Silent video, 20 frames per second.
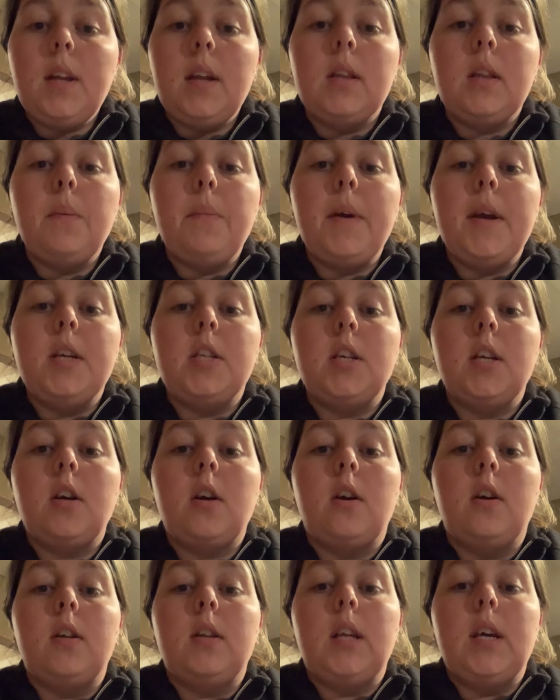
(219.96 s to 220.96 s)
The patient
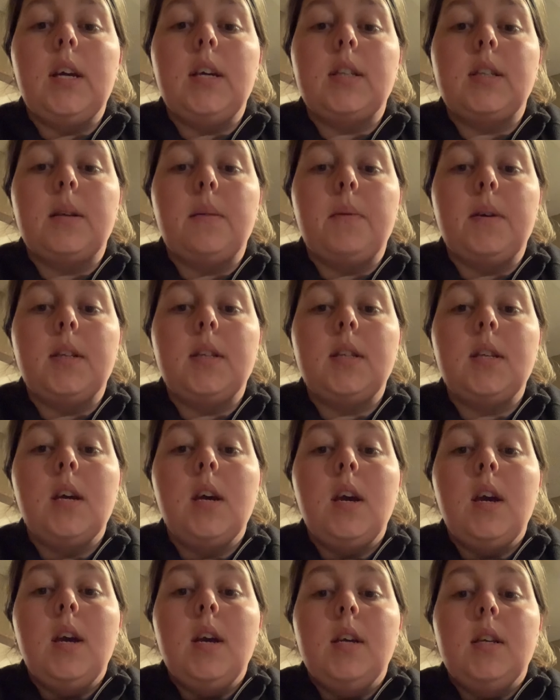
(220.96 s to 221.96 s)
currently exhibits
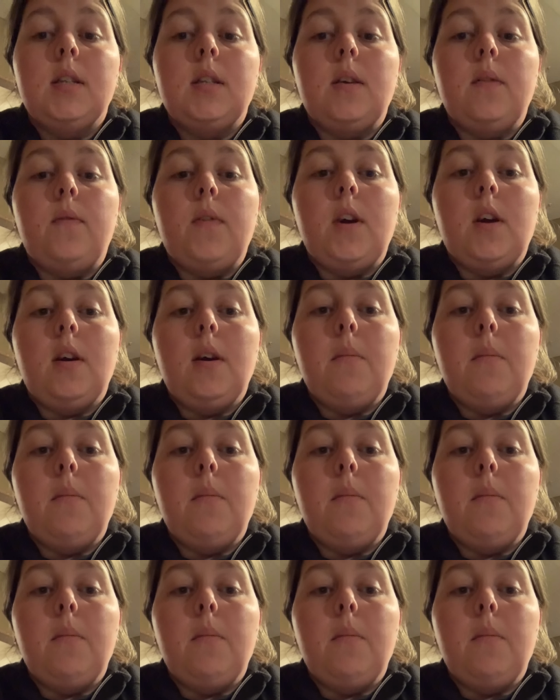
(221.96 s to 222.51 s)
severe